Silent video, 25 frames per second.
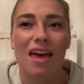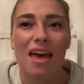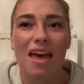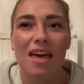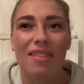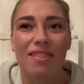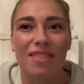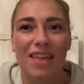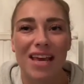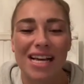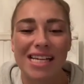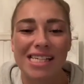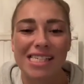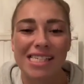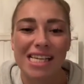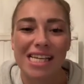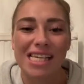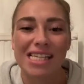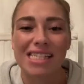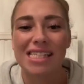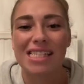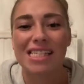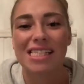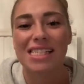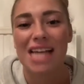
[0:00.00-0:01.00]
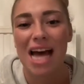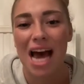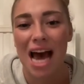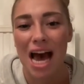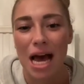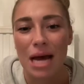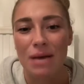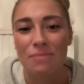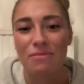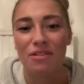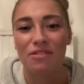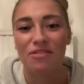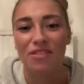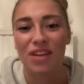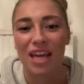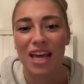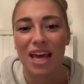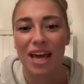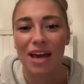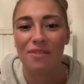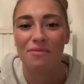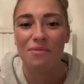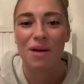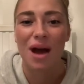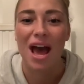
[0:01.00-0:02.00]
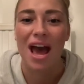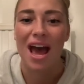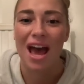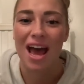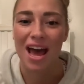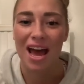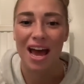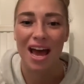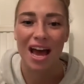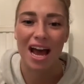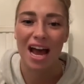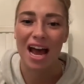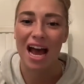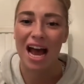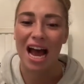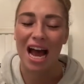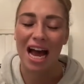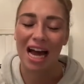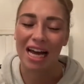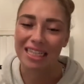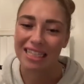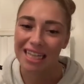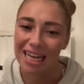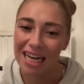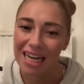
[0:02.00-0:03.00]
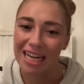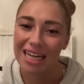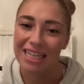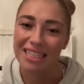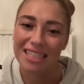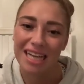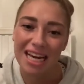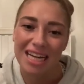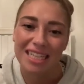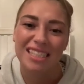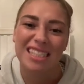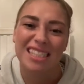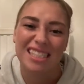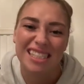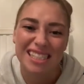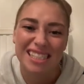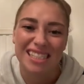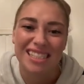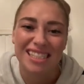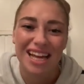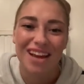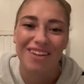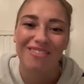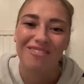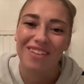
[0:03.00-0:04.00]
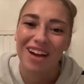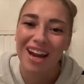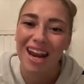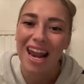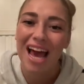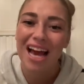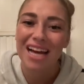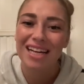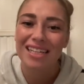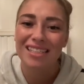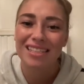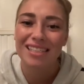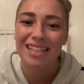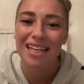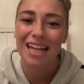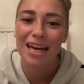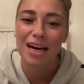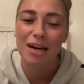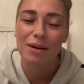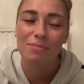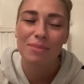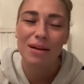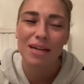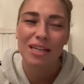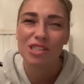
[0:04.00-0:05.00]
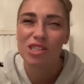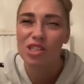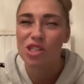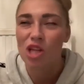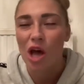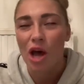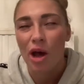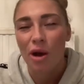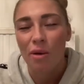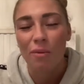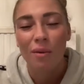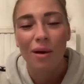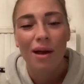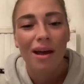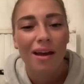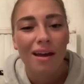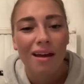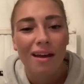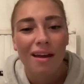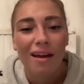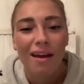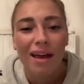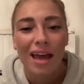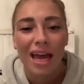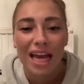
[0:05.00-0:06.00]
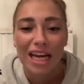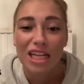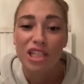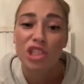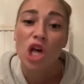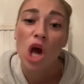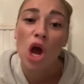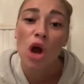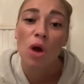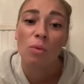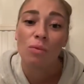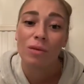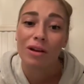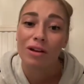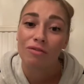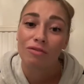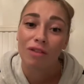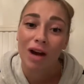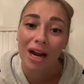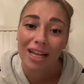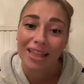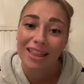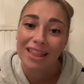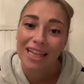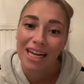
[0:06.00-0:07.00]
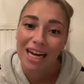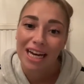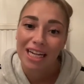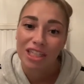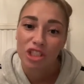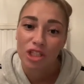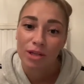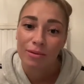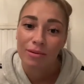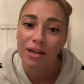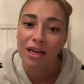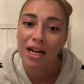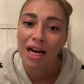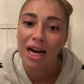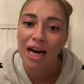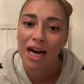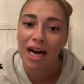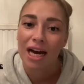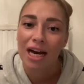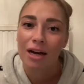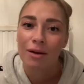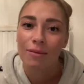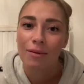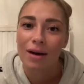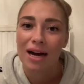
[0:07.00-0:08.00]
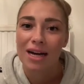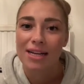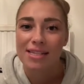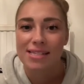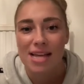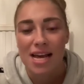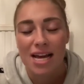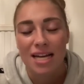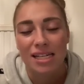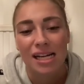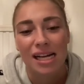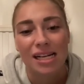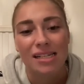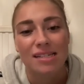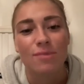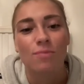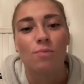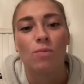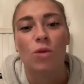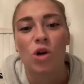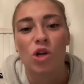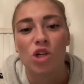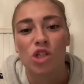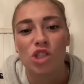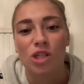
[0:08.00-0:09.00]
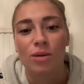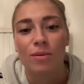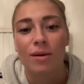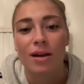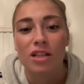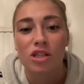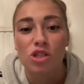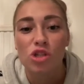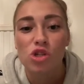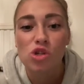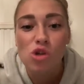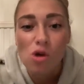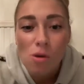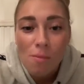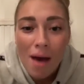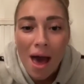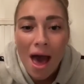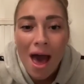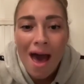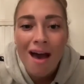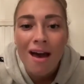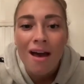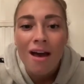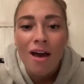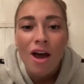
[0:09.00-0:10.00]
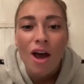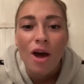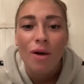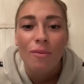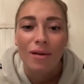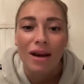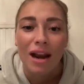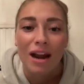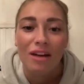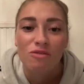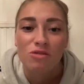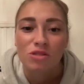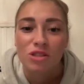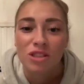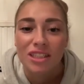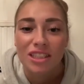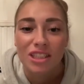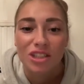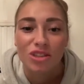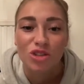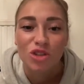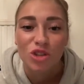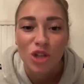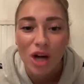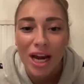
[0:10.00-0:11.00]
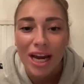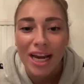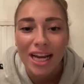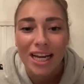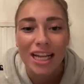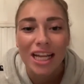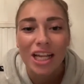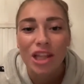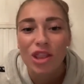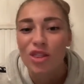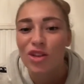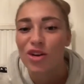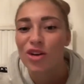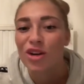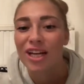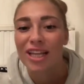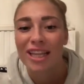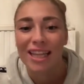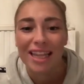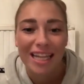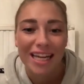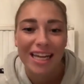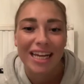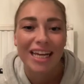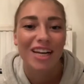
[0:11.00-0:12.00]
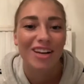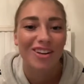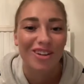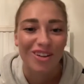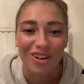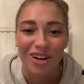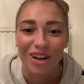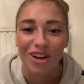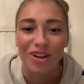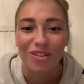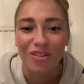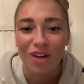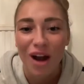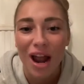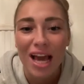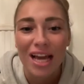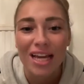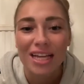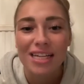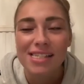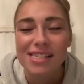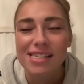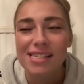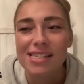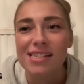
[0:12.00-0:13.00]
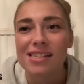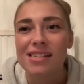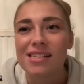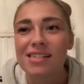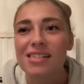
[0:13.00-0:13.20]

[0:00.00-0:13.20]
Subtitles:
this is the time of year where I get to sit and relax a little bit, so it's only right that I do it now. I said I didn't want to do it in summer when everyone's still training, looking lean, looking great.